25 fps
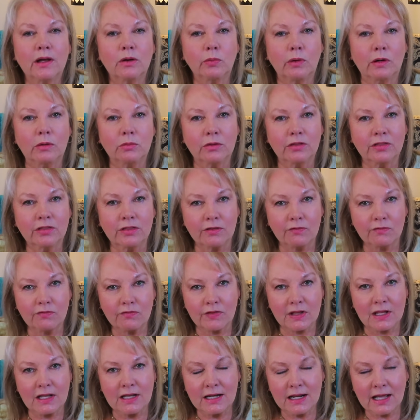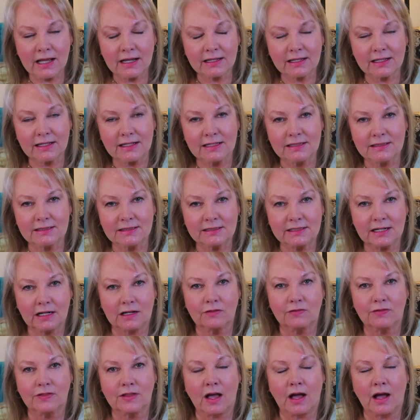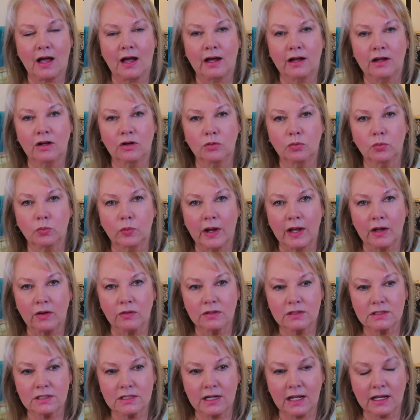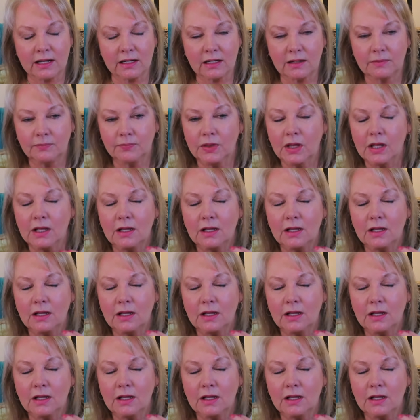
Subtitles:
I went with the V-neck instead of the higher round neck.